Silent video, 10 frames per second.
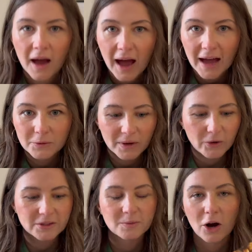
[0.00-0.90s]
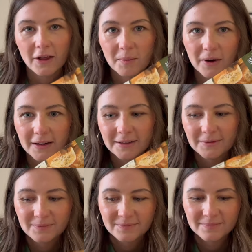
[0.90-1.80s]
And we got some garlic bread,
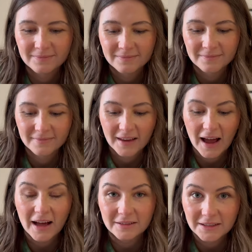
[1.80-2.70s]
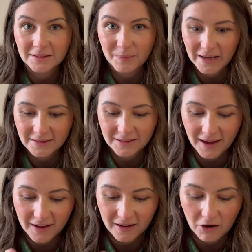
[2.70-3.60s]
Aldi's best
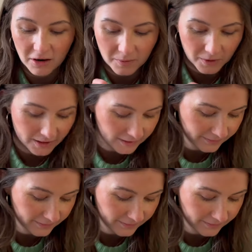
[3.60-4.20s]
garlic bread.